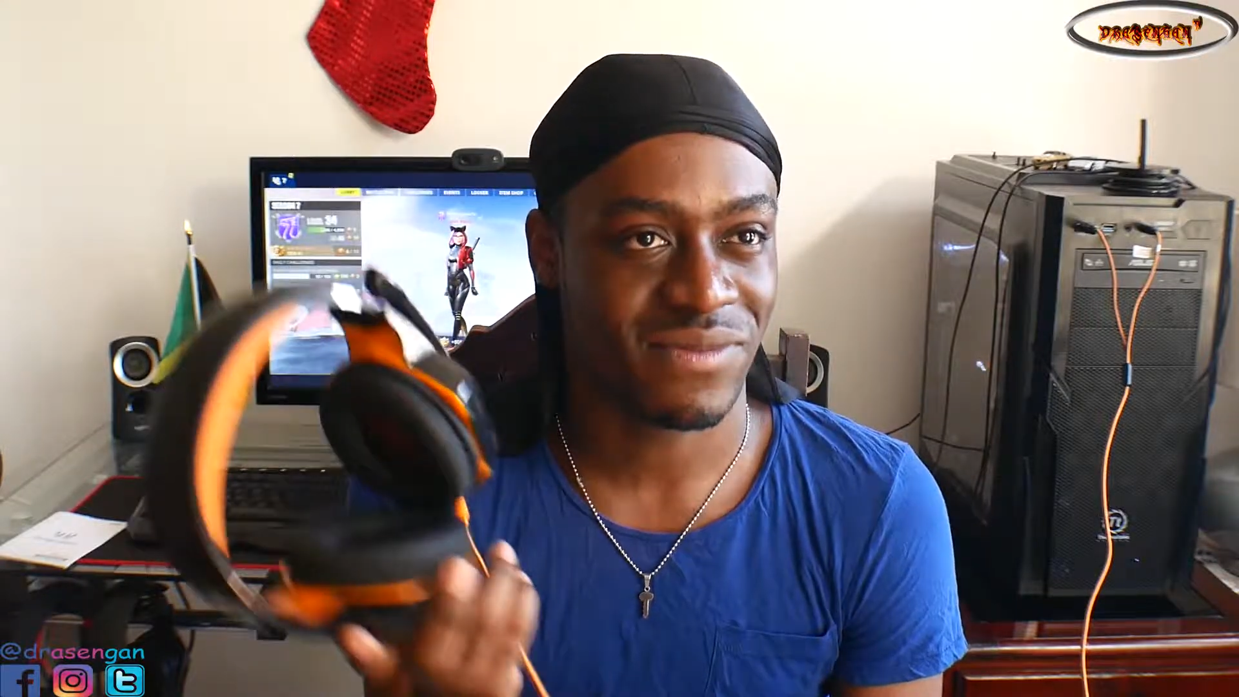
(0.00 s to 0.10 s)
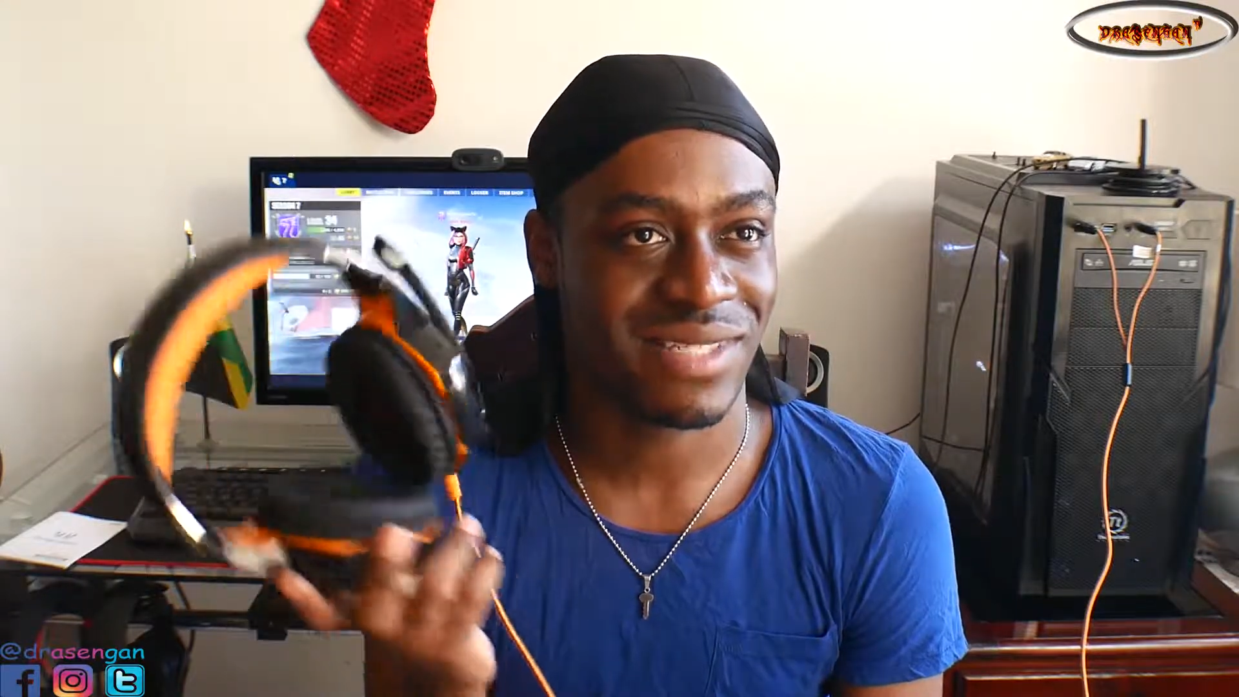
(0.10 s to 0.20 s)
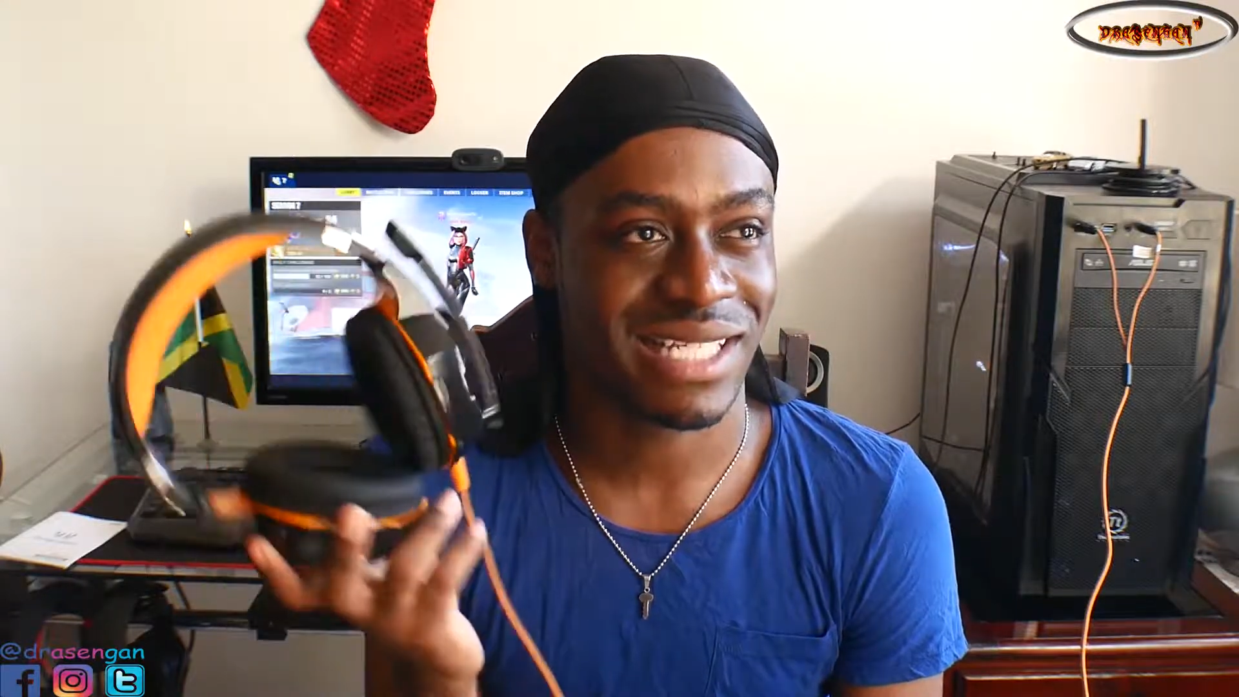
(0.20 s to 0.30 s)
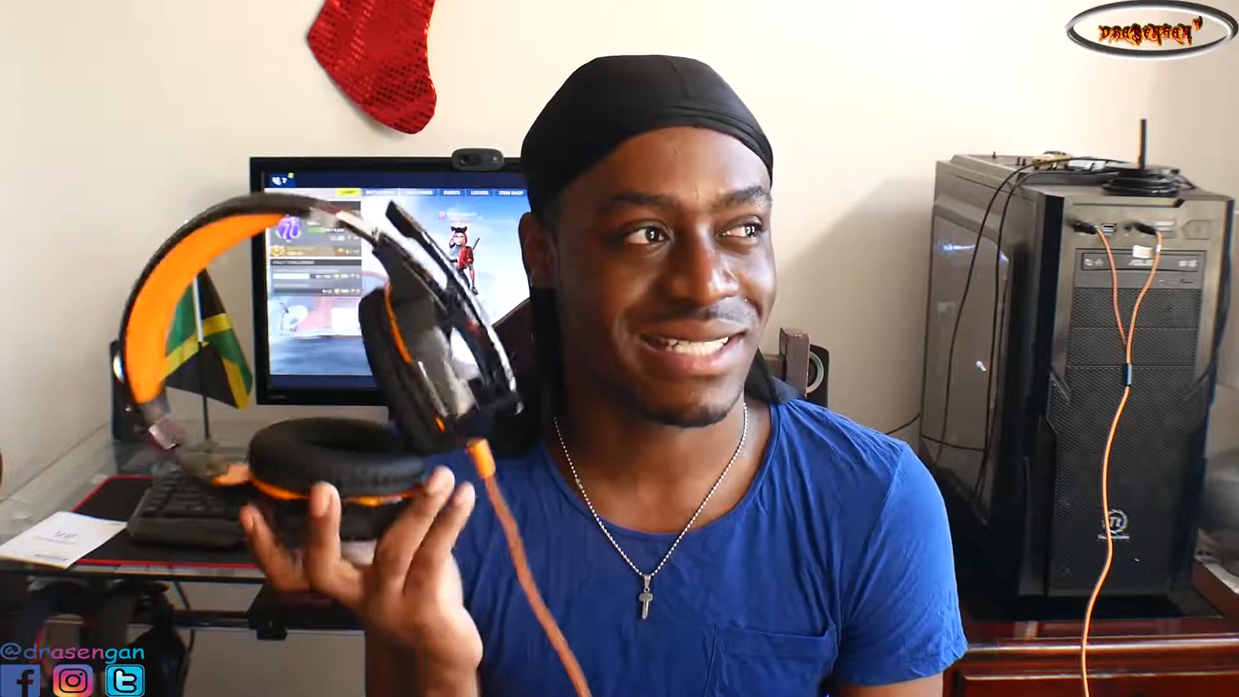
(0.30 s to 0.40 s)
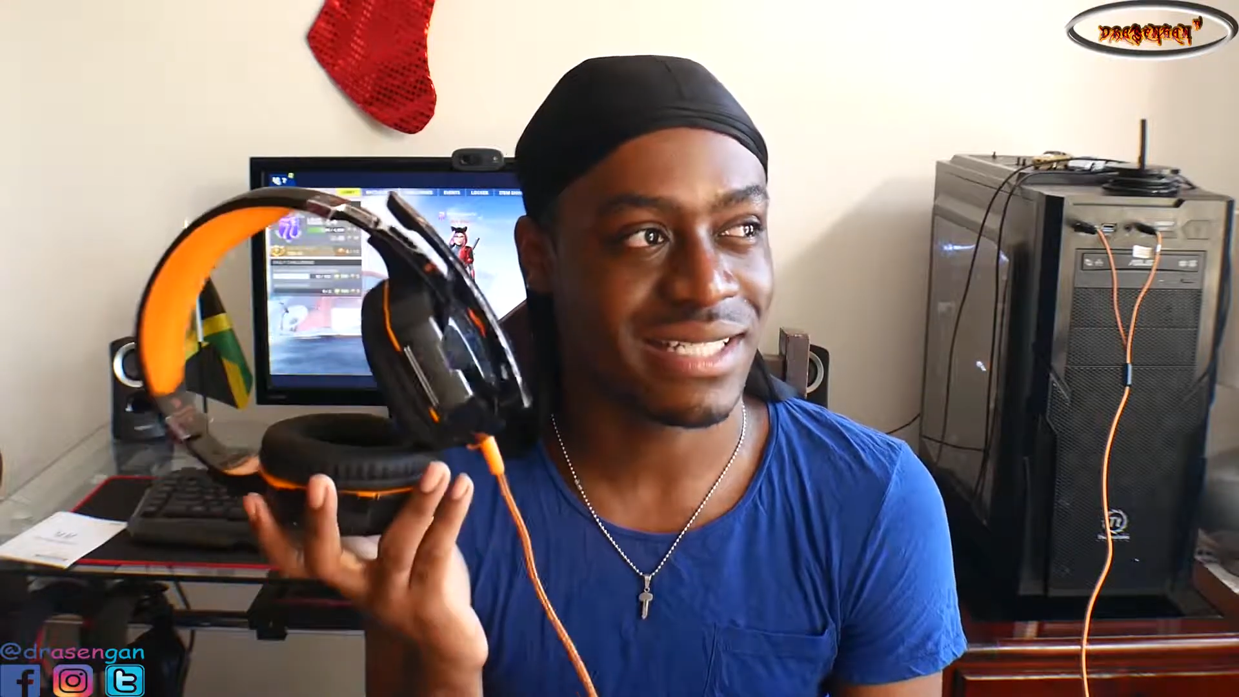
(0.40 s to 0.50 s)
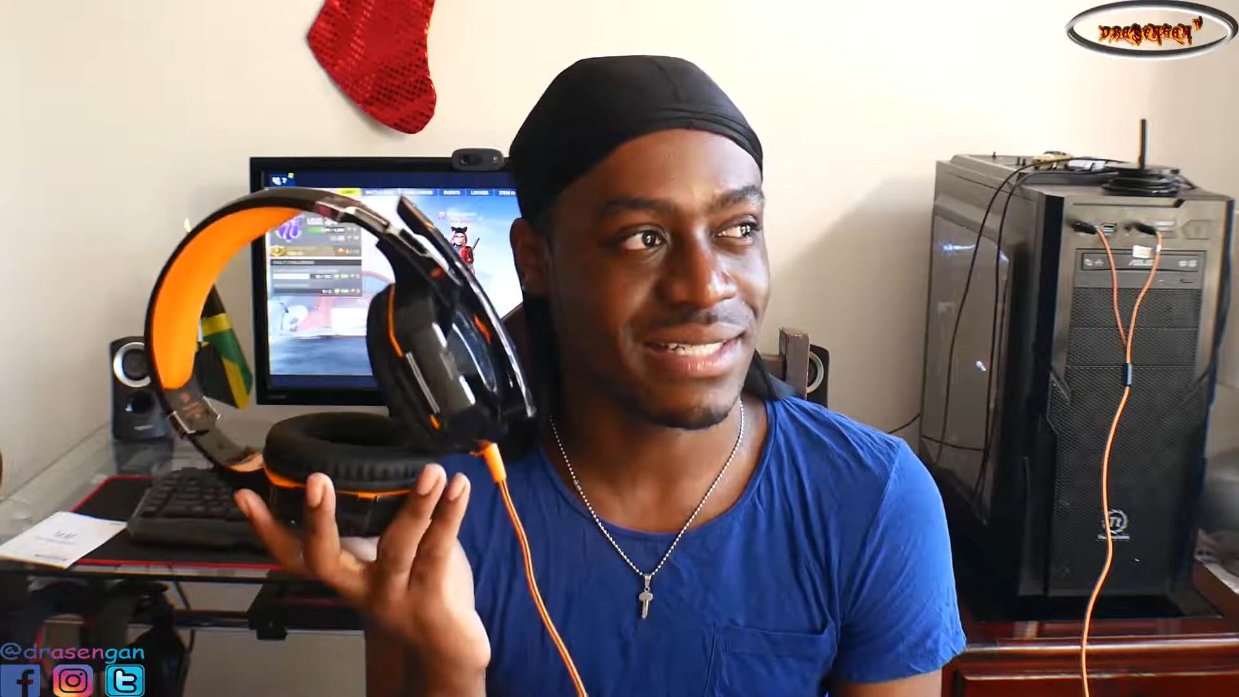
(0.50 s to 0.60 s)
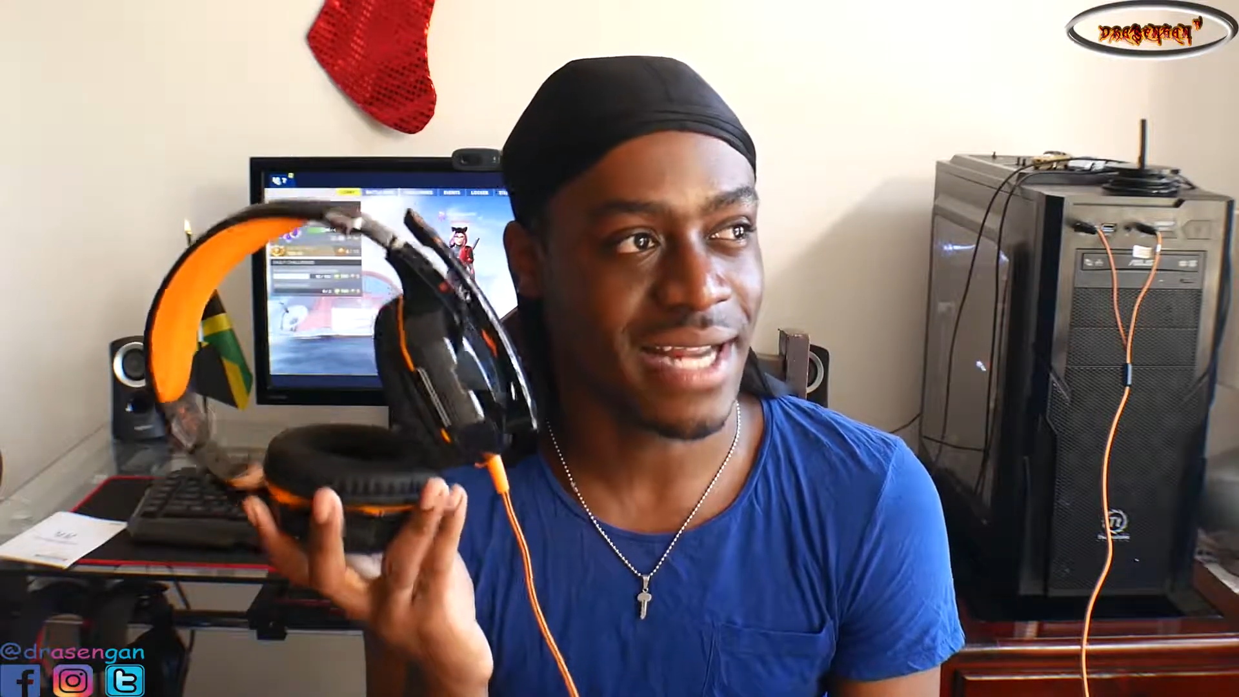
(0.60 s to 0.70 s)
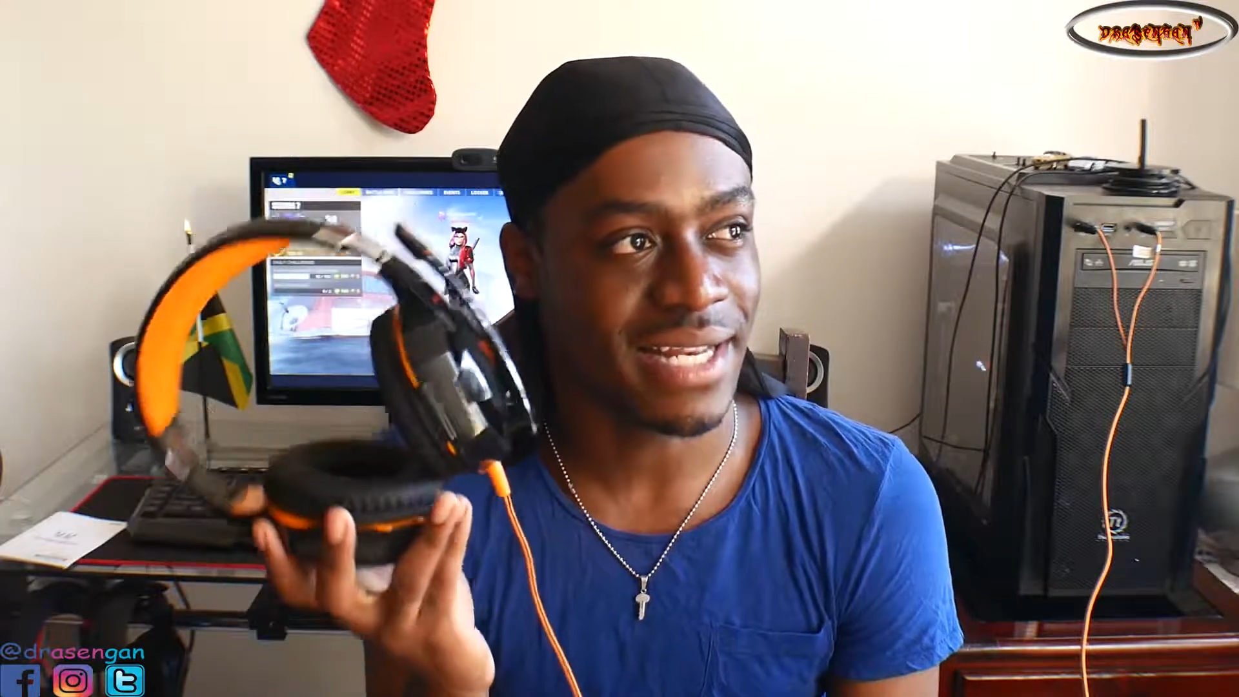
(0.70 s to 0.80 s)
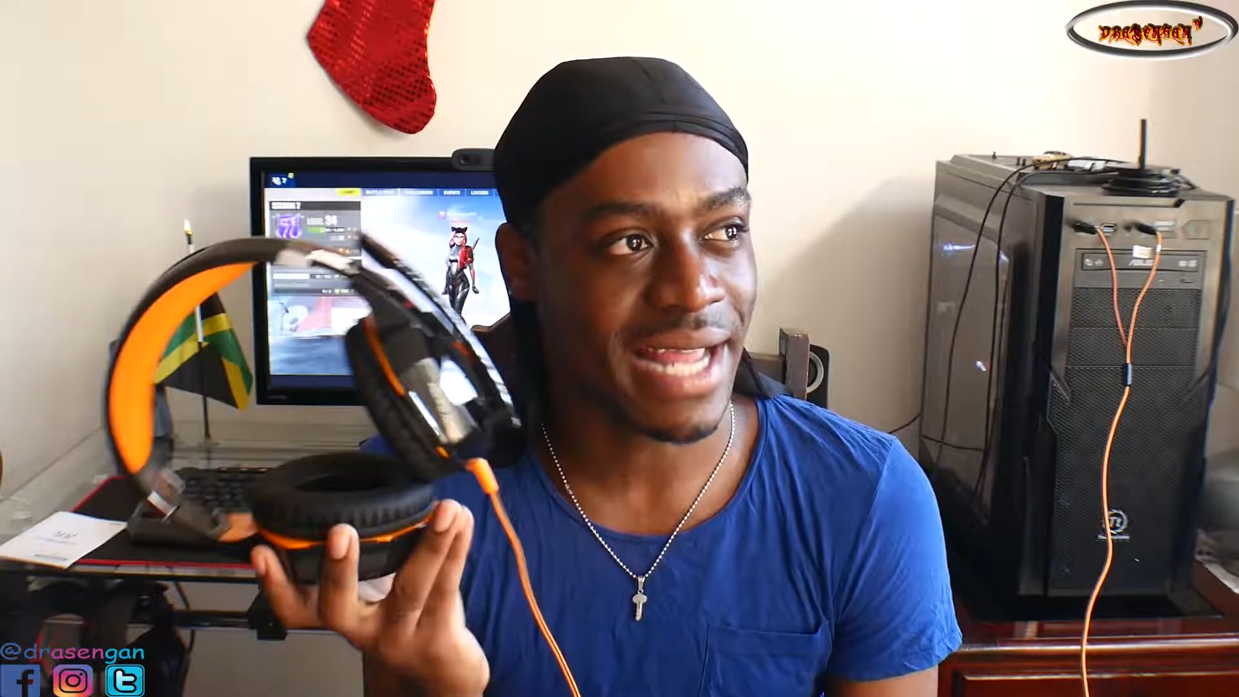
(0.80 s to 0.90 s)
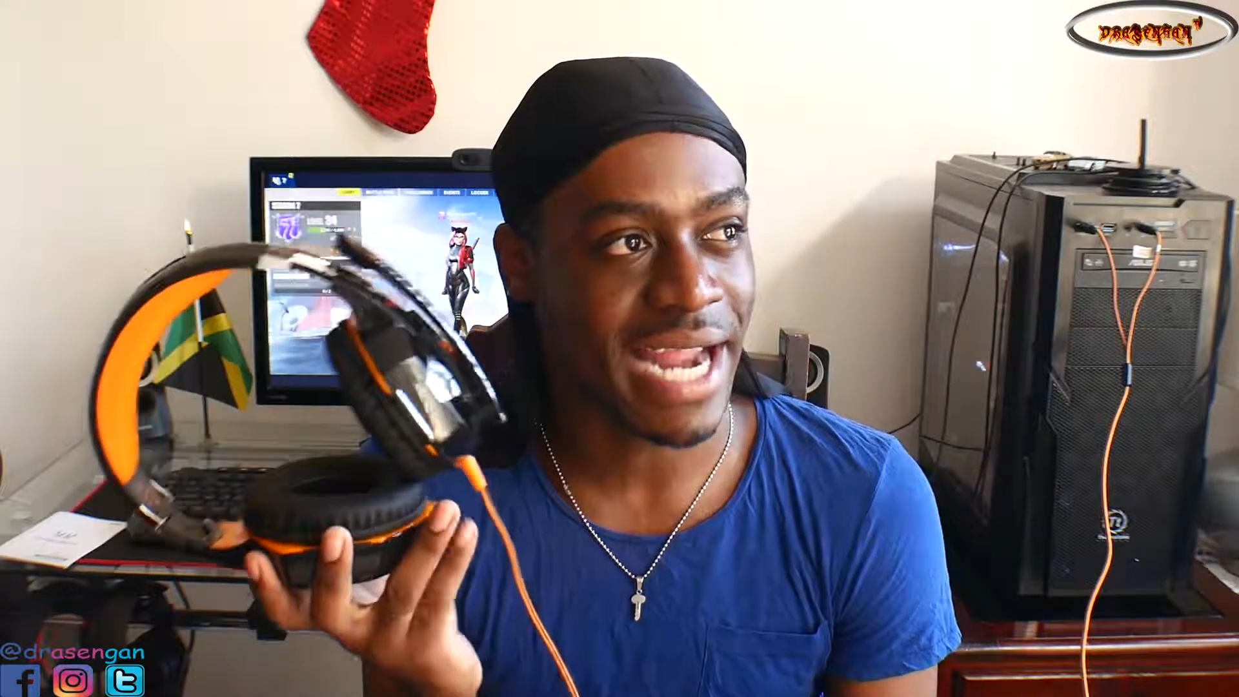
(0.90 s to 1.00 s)

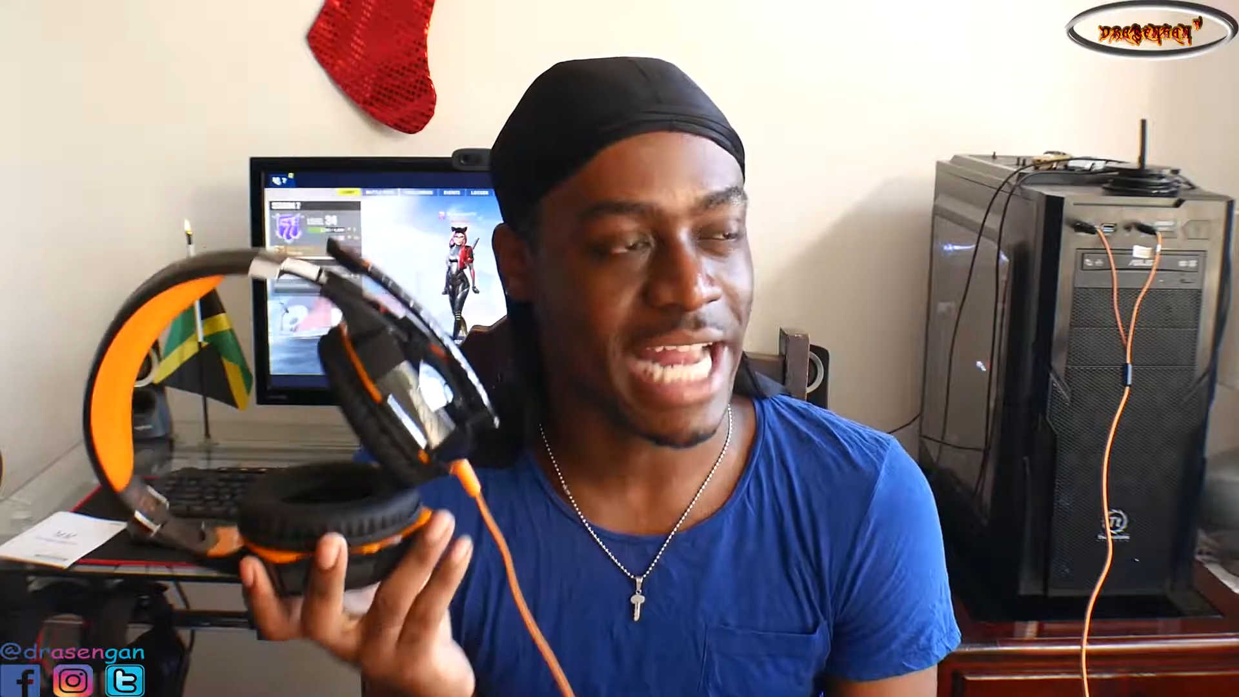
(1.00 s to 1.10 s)
$16.99.